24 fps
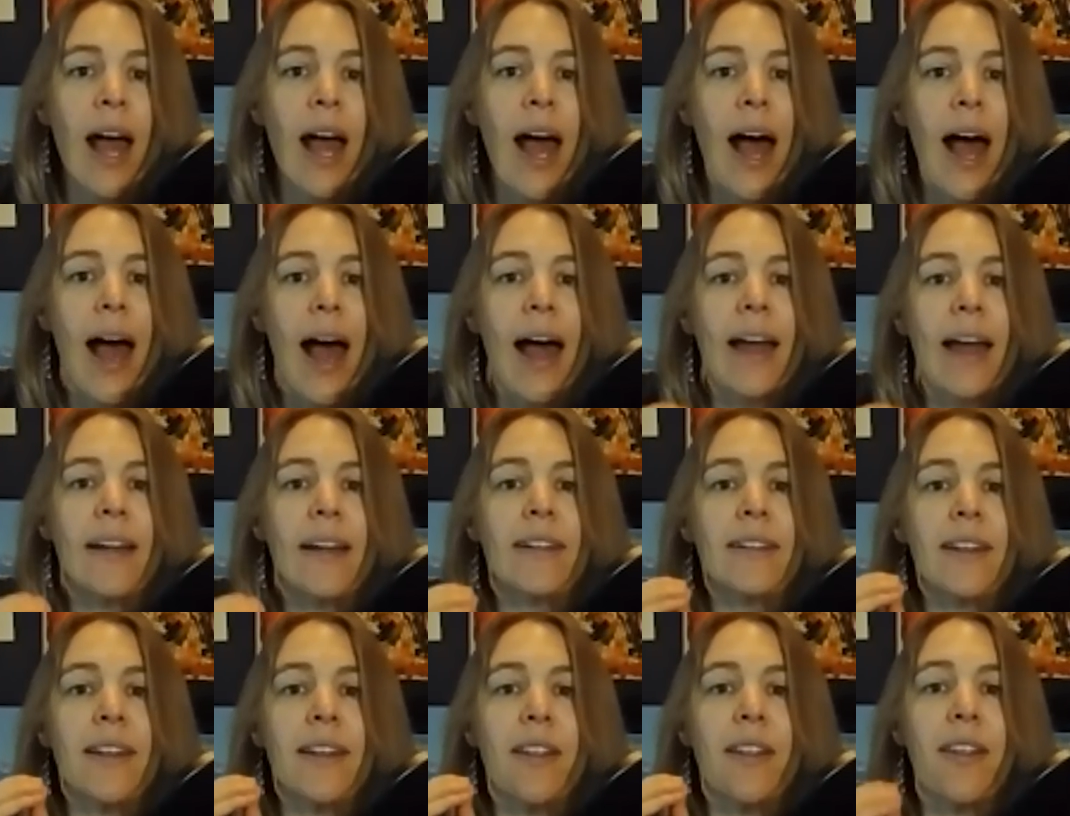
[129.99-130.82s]

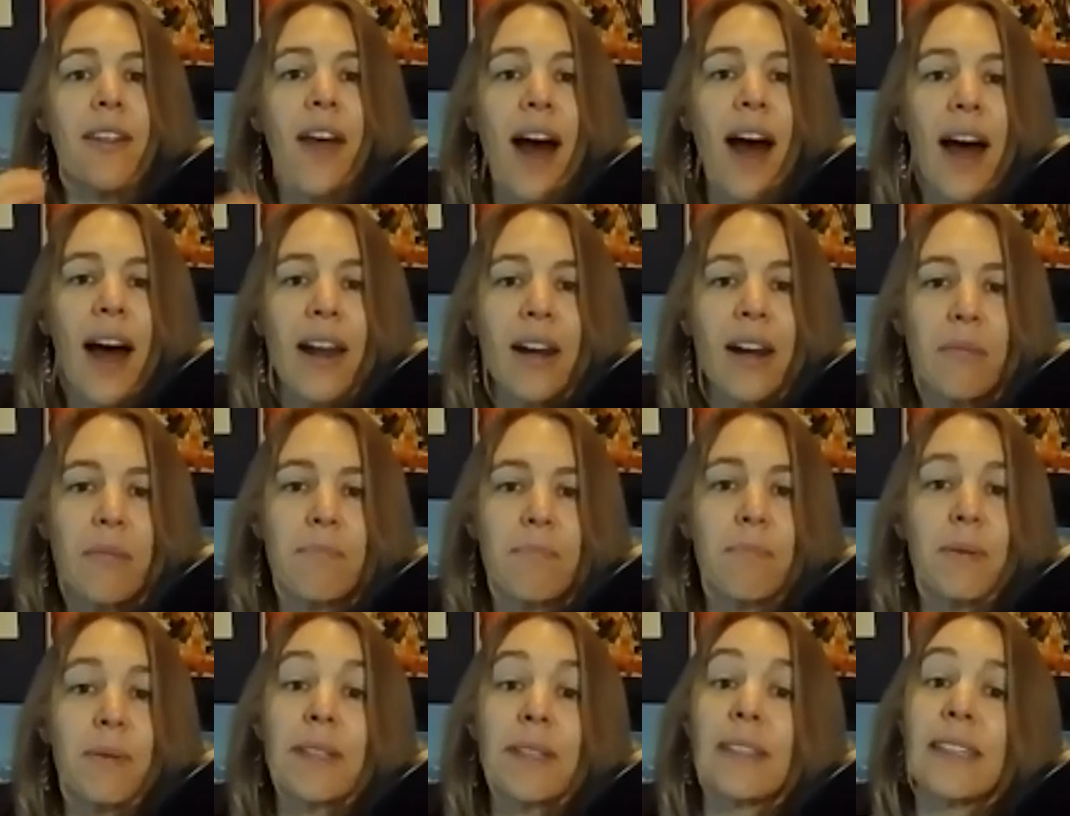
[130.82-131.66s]
And that
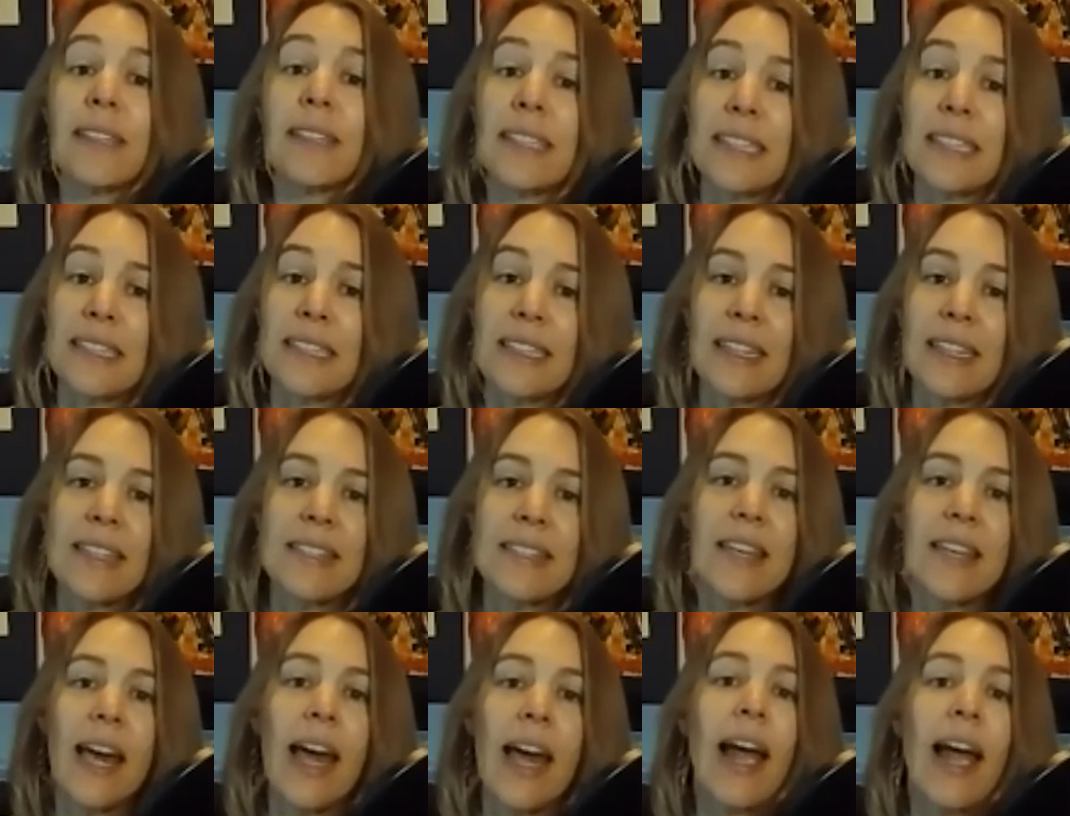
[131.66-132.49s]
ability has
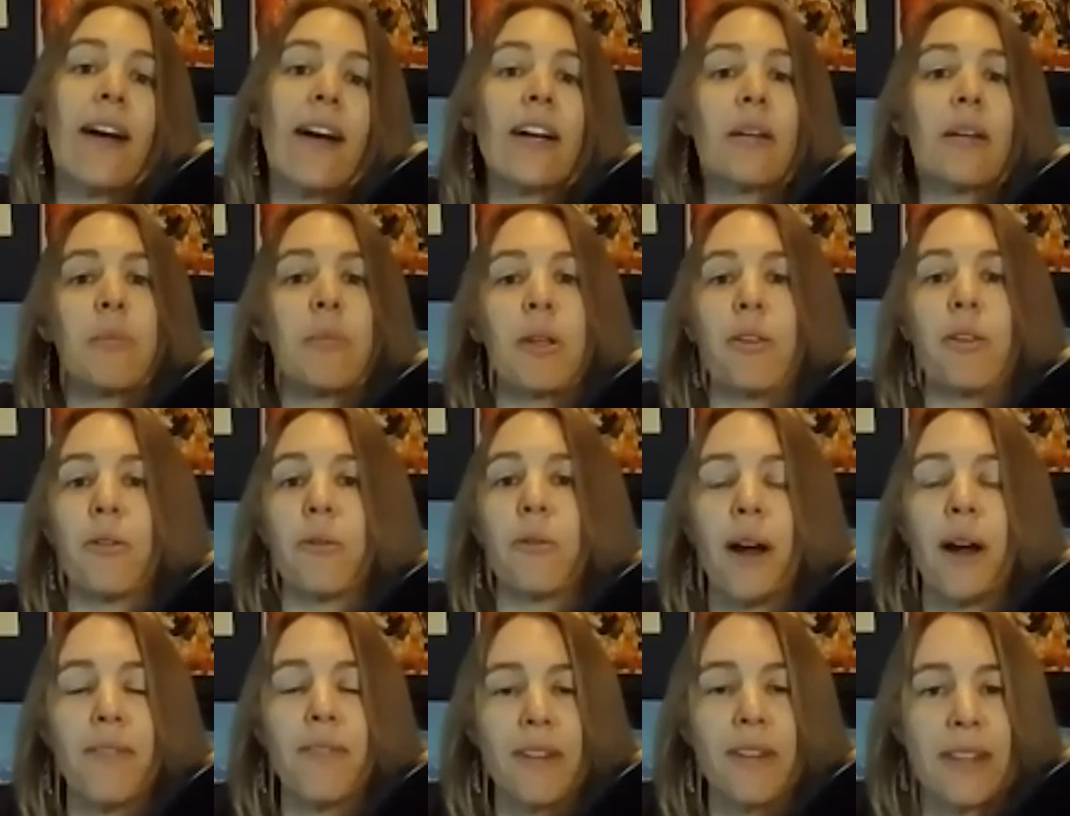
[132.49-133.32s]
carried me
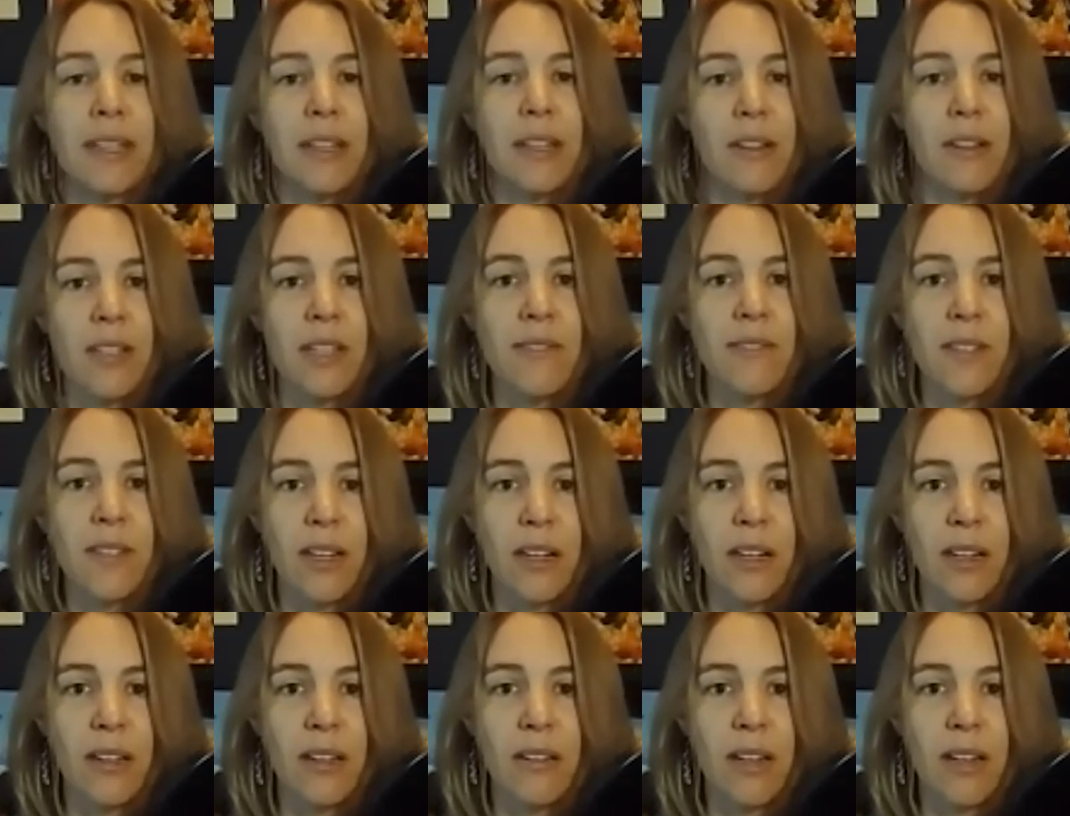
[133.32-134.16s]
through everything else I've
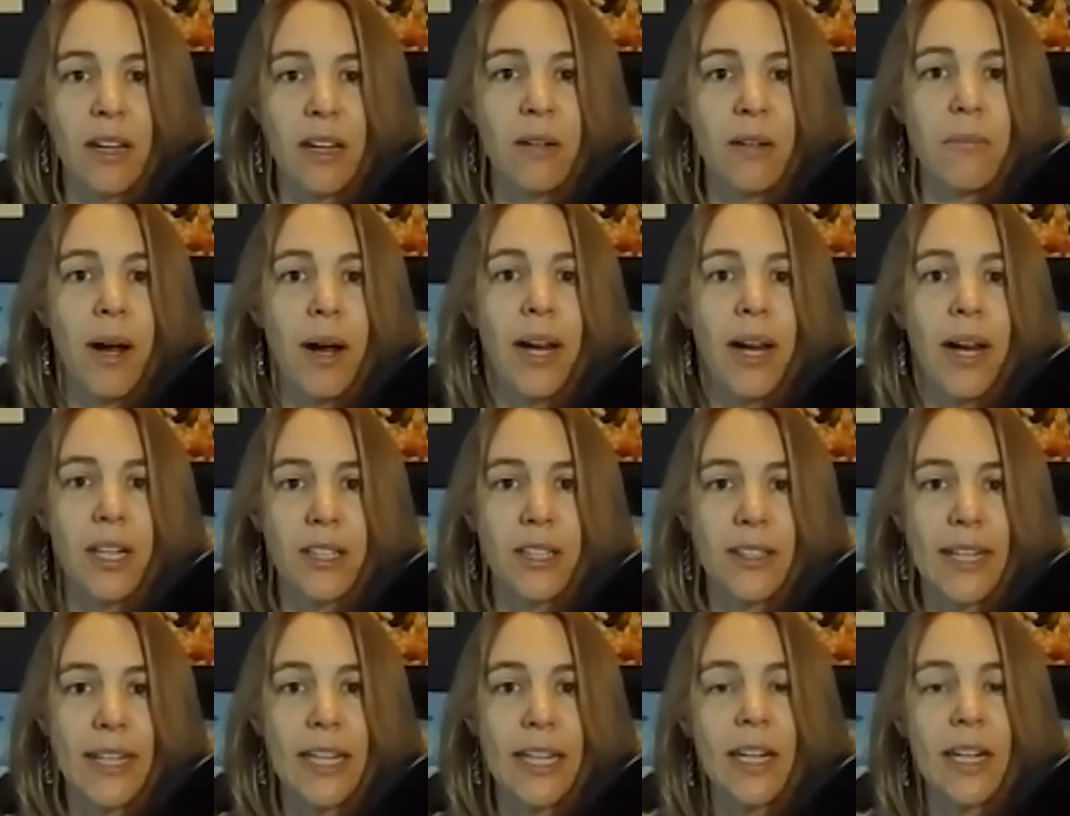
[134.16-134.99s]
done in my
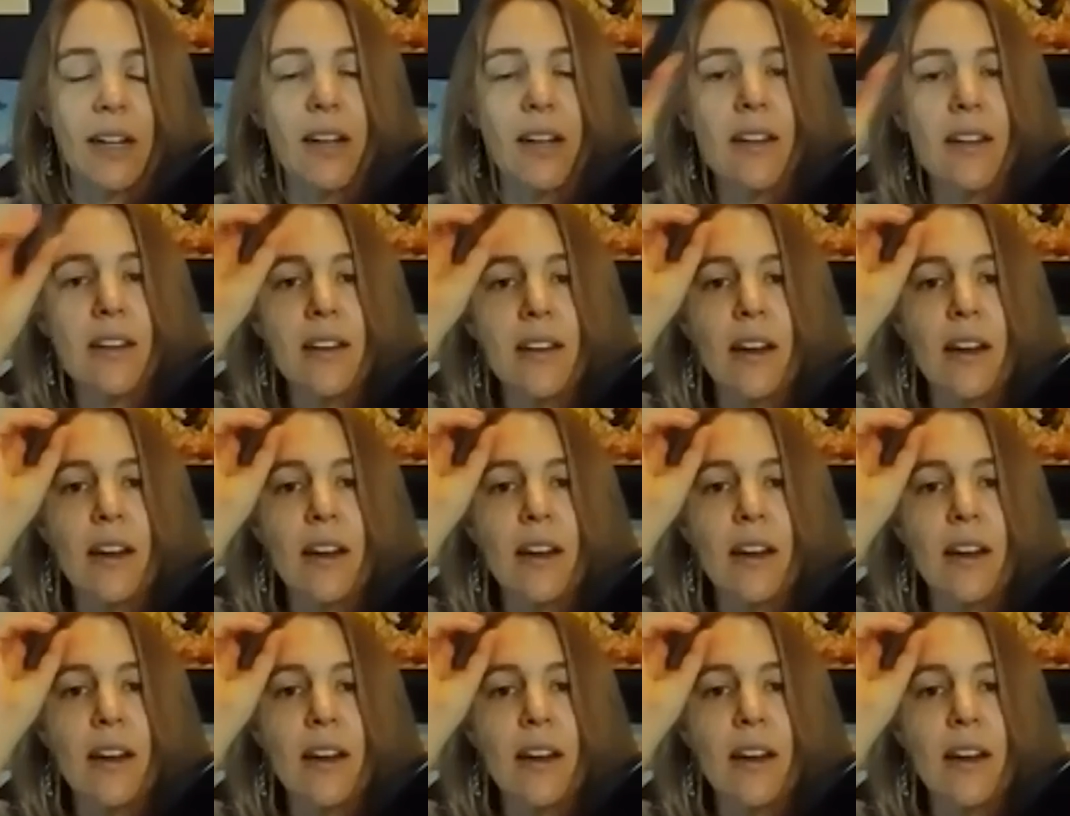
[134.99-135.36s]
career,